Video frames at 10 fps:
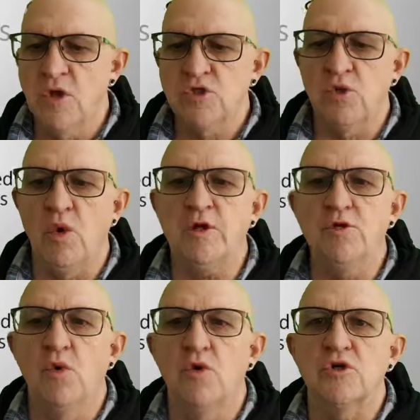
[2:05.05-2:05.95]
So what are
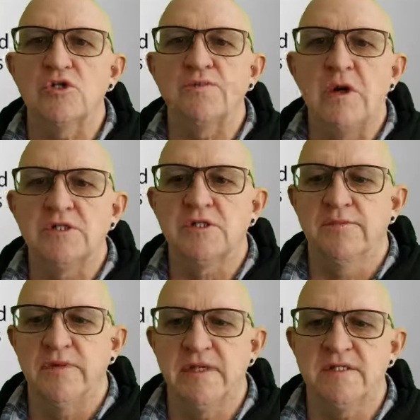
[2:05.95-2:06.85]
your
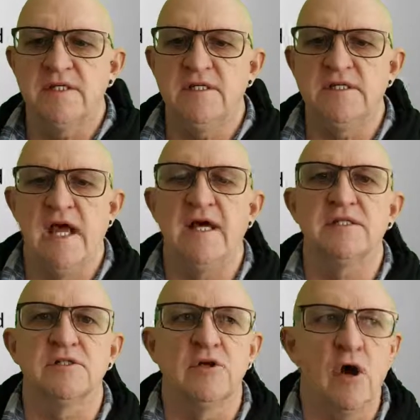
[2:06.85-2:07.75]
responsibilities
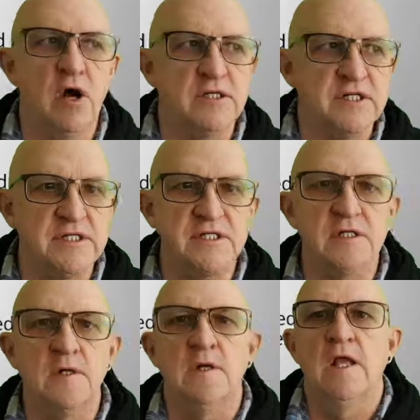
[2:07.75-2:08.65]
as an artist
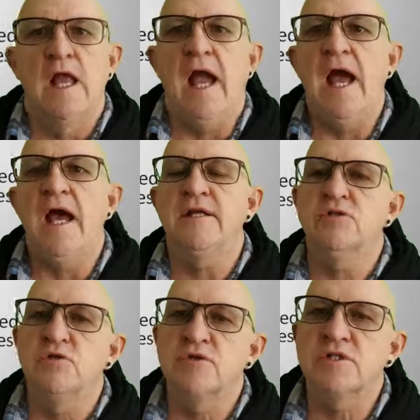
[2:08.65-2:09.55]
and
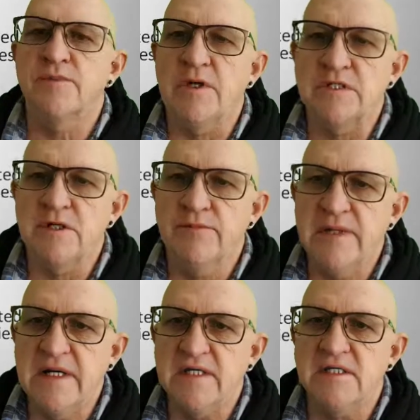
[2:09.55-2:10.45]
your
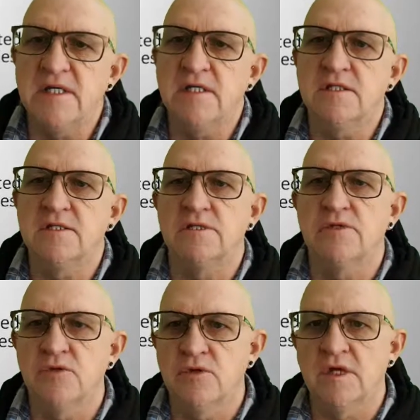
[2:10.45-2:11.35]
responsibility
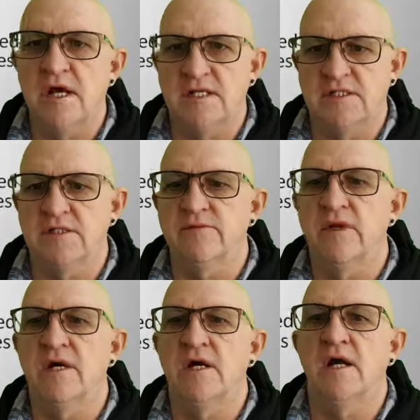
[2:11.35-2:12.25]
to the
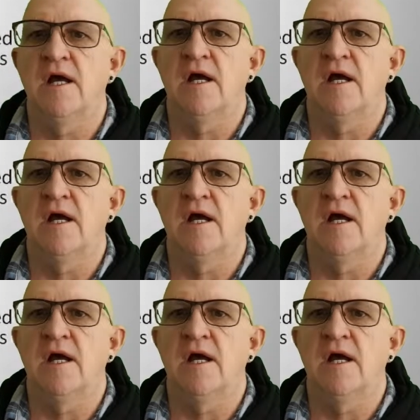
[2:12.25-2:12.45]
customer